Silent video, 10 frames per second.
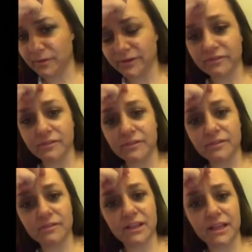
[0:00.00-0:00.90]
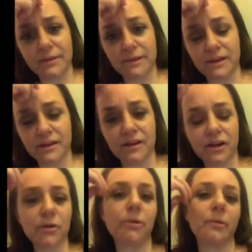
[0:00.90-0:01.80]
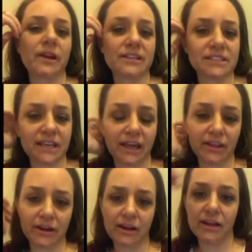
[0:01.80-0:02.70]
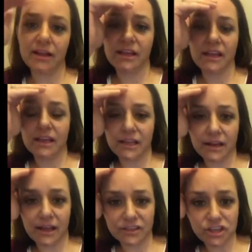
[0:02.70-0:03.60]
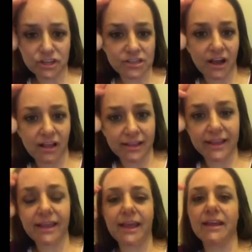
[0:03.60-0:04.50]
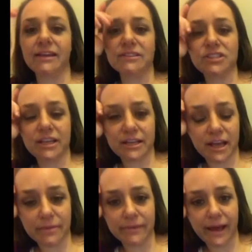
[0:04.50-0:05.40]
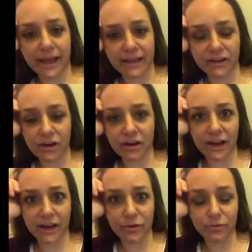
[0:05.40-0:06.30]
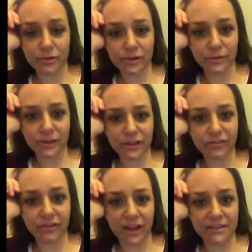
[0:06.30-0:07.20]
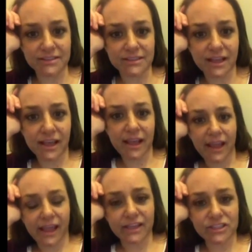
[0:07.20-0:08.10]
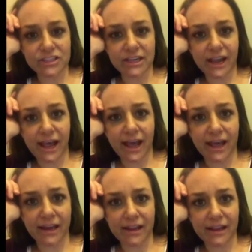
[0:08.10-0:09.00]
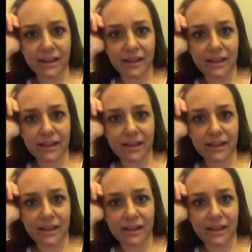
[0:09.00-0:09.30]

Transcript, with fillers: would, him and her were working together in a church calling, and she had come by, and her and I are really, really good friends. And she had